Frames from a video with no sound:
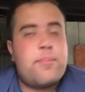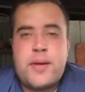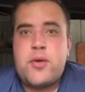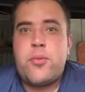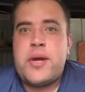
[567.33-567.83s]

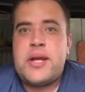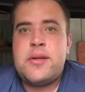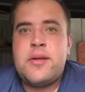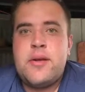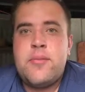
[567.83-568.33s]
big
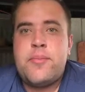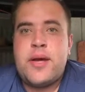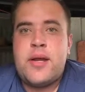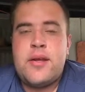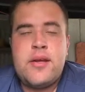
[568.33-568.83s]
win,
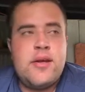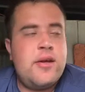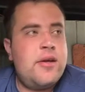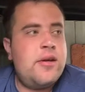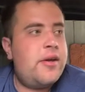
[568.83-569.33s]
but
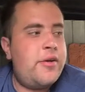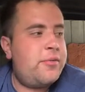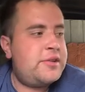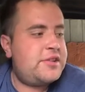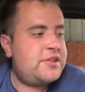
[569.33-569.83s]
it
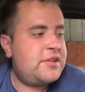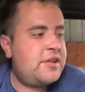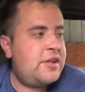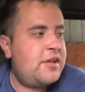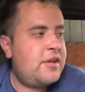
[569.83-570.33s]
was
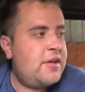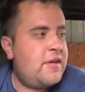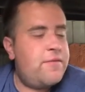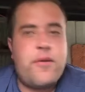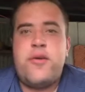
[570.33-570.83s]

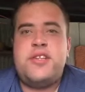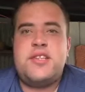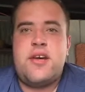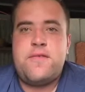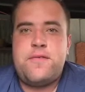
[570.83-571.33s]
very
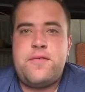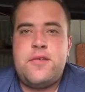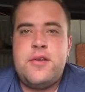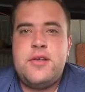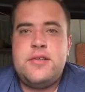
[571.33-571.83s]
tough
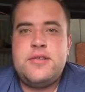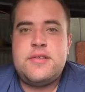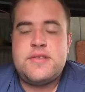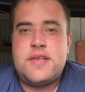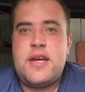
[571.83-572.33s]

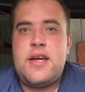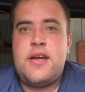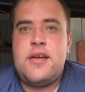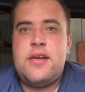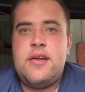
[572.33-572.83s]
to
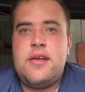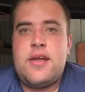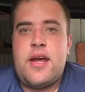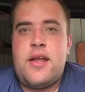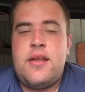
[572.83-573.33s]
see
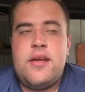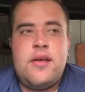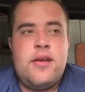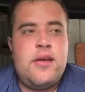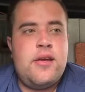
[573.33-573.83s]
that
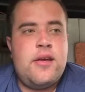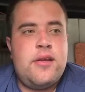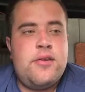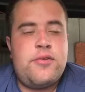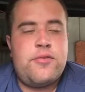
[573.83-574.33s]

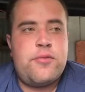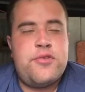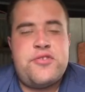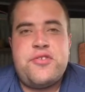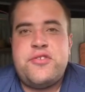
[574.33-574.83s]
the
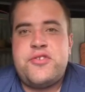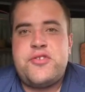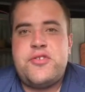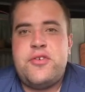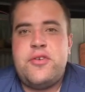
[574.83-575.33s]

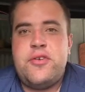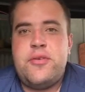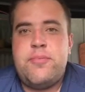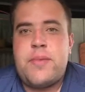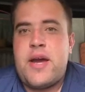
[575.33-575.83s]
Roosters
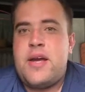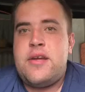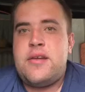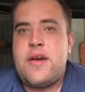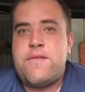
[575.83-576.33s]

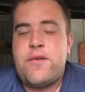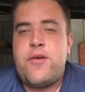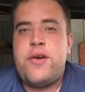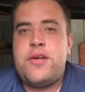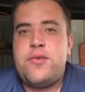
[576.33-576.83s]
made a
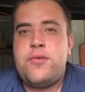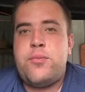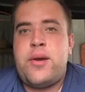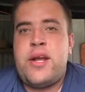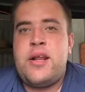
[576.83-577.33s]
very
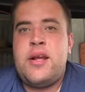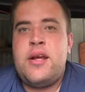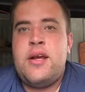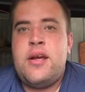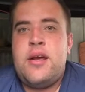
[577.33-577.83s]
good win.
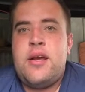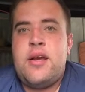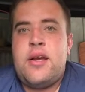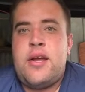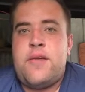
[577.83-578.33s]

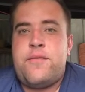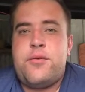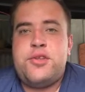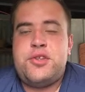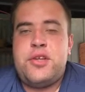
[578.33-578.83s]
And
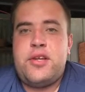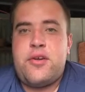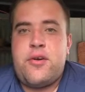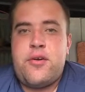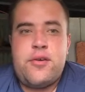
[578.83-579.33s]
unfortunately
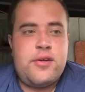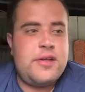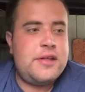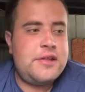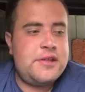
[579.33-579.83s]
though,
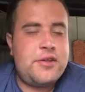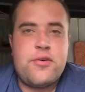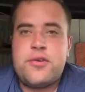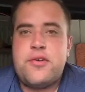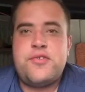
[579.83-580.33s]
the
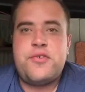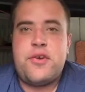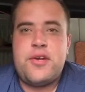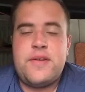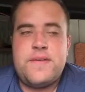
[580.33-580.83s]
Gold Coast
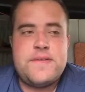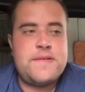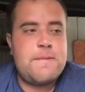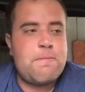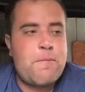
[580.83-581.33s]

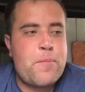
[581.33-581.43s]
Titans,